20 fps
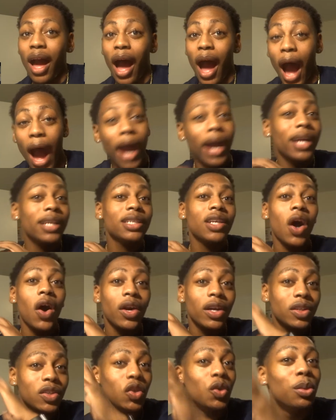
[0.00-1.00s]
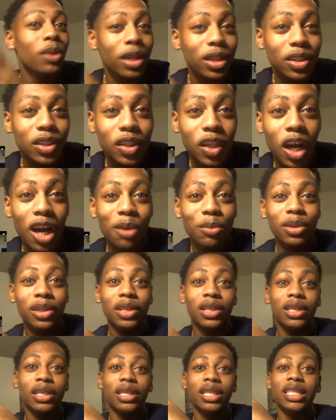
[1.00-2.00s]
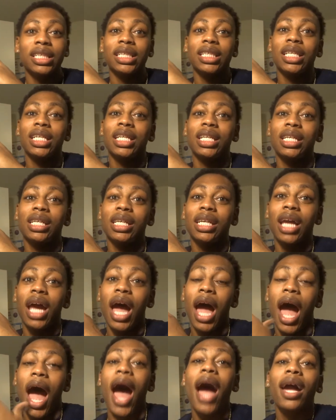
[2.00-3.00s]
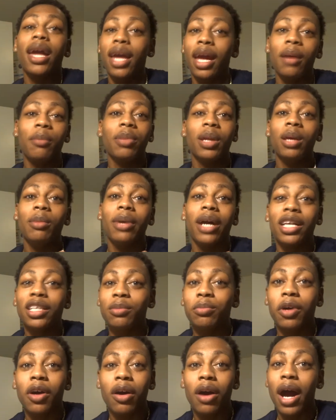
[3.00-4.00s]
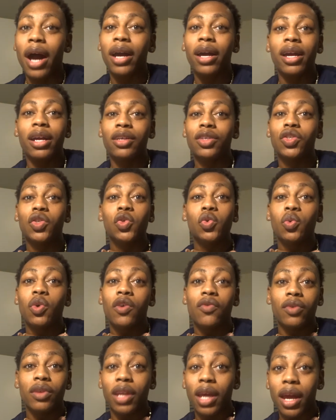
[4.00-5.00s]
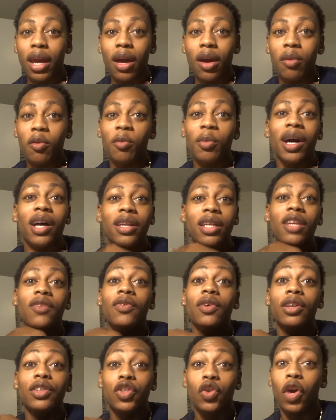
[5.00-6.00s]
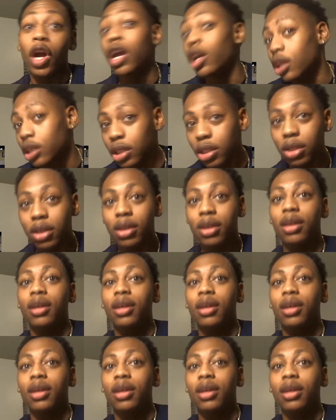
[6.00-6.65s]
I ain't talking too much junk because I can't play basketball. I can't shoot worth a damn with my defense crazy.